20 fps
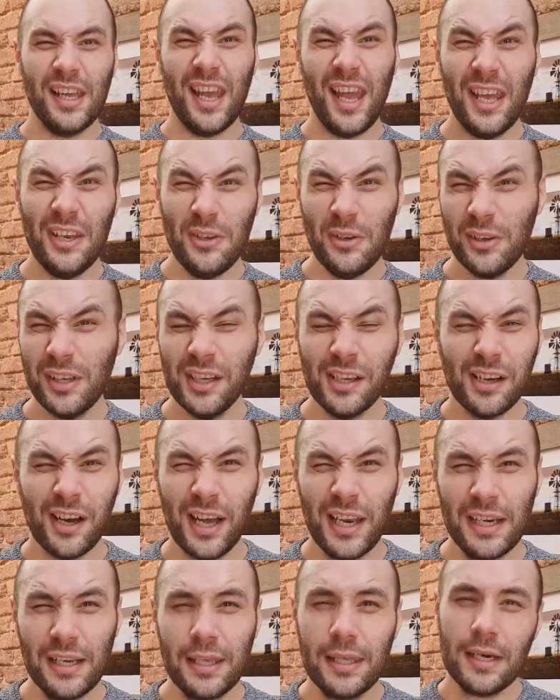and you can
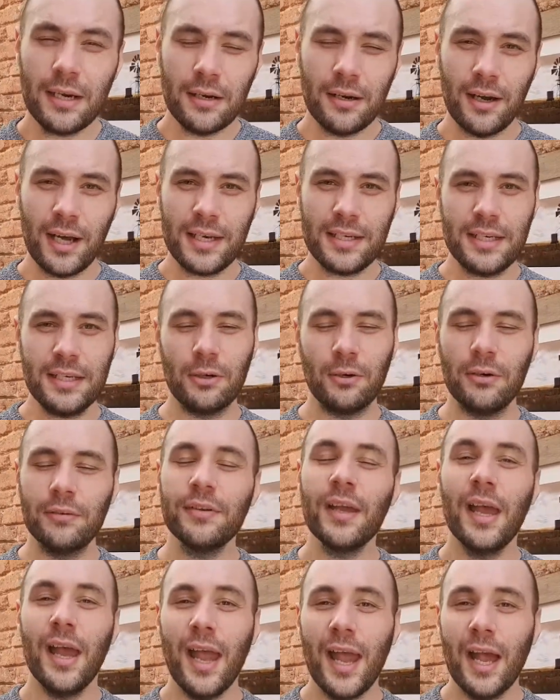kind of get an idea of
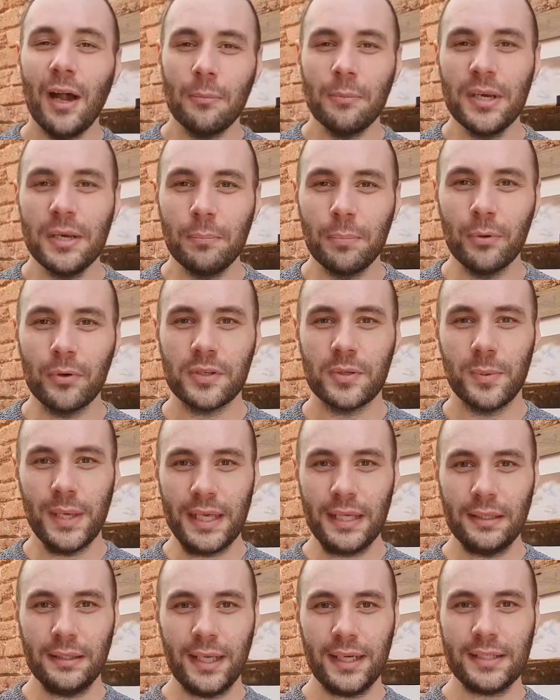how many books we
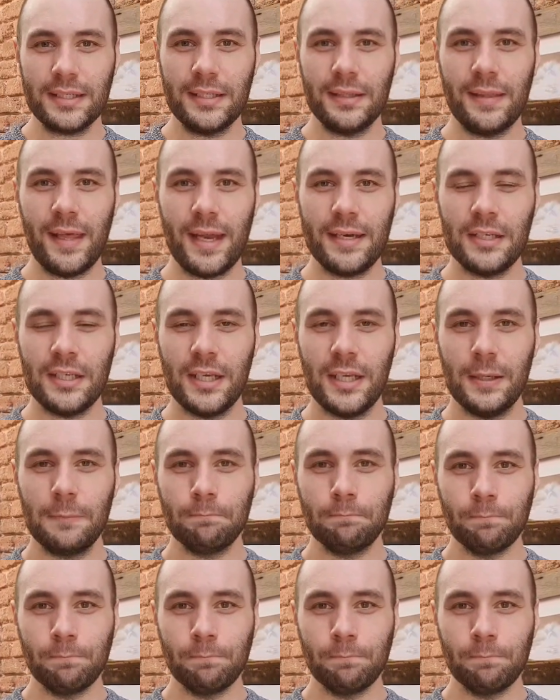collected that year.